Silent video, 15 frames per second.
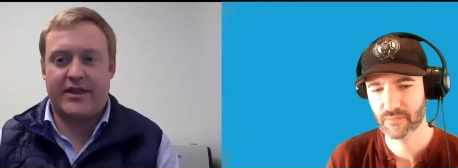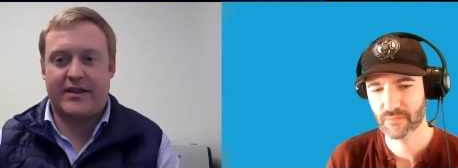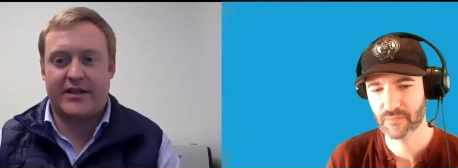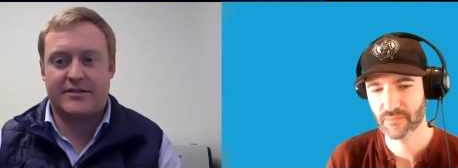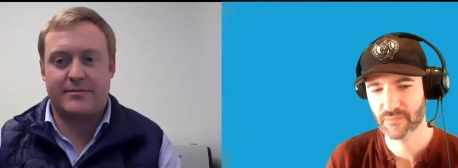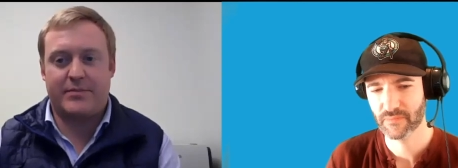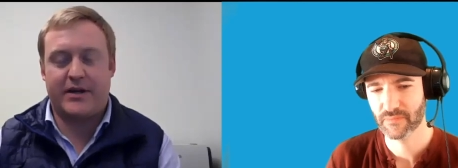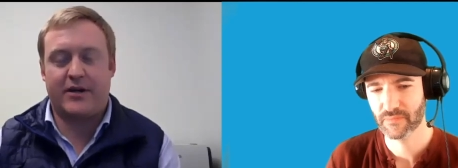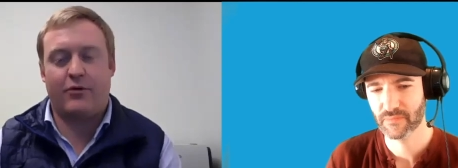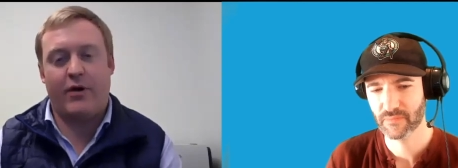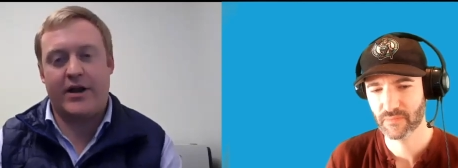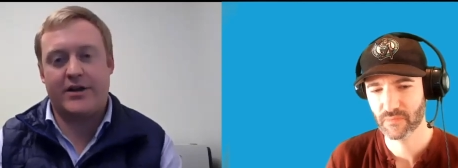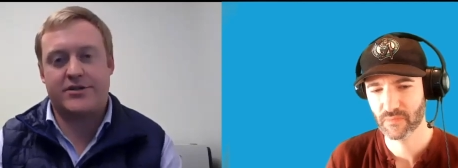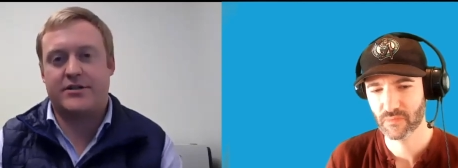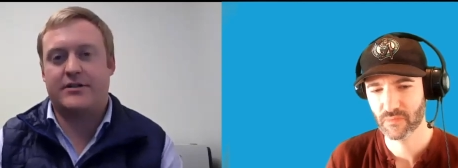Speaker 1: I think that's a big
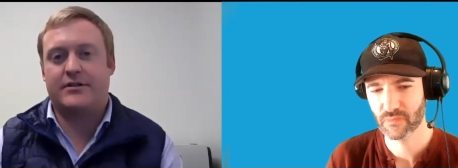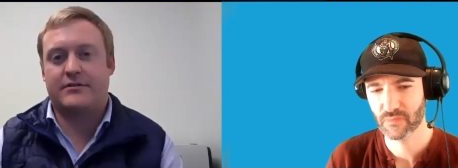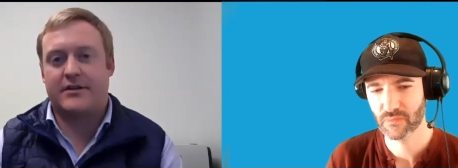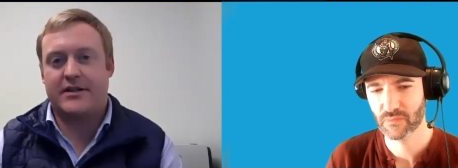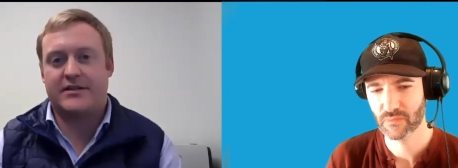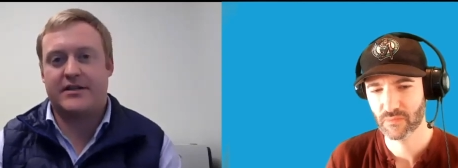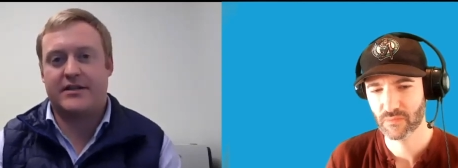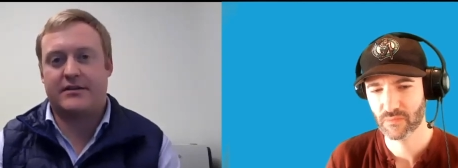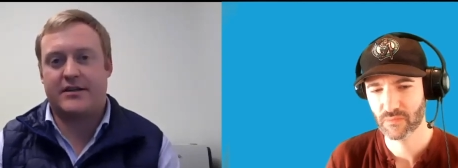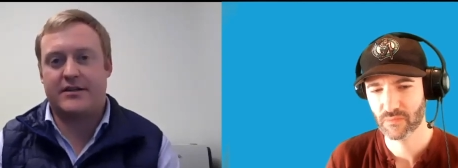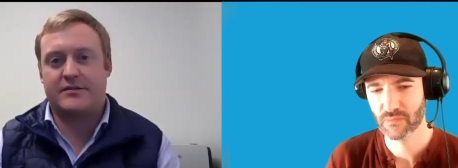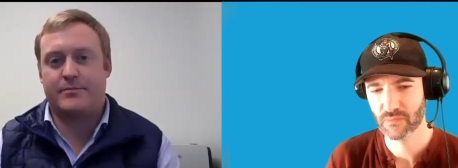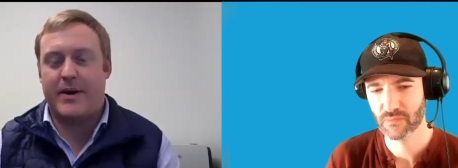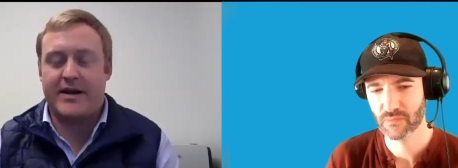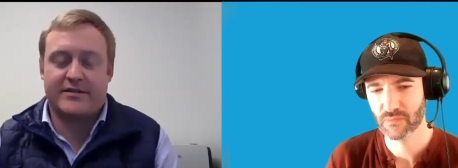question because it because
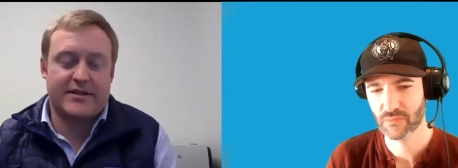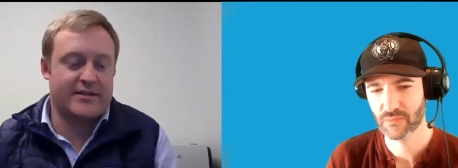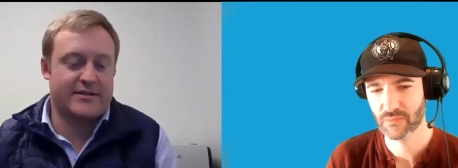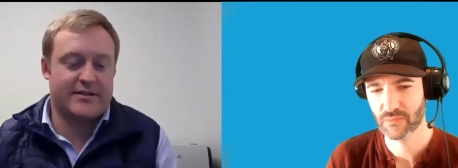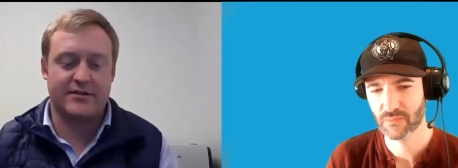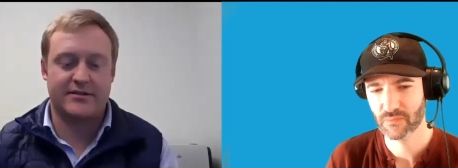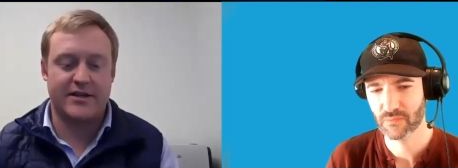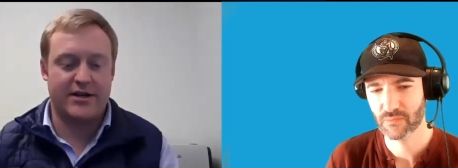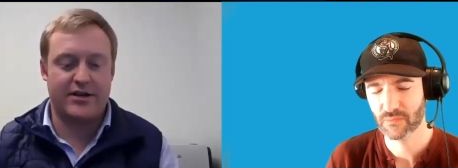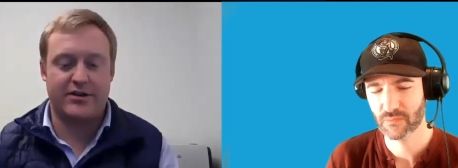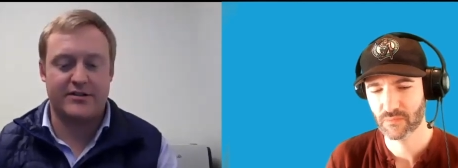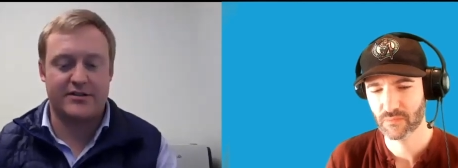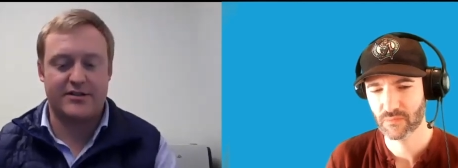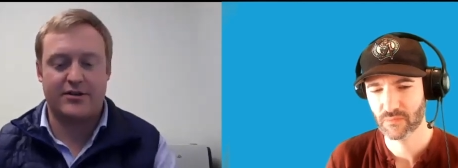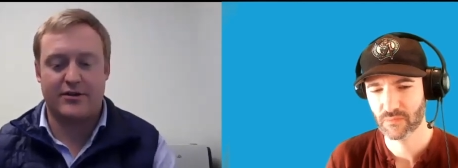buy side, sell side, you
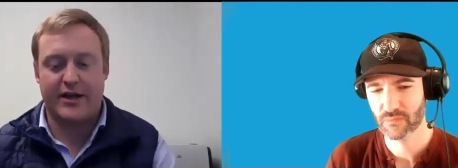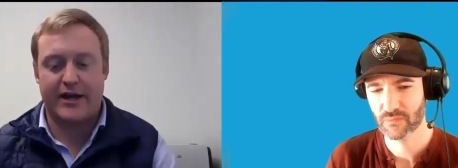can still